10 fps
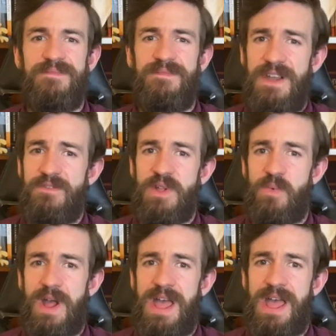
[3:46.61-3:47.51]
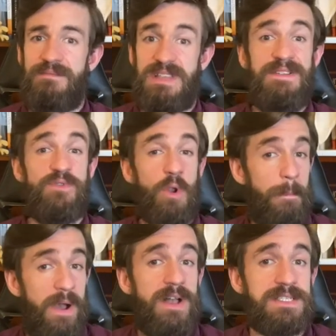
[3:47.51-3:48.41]
very aware, even on a
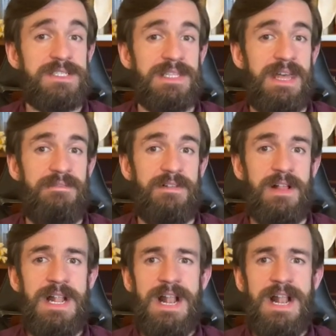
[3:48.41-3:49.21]
personal level,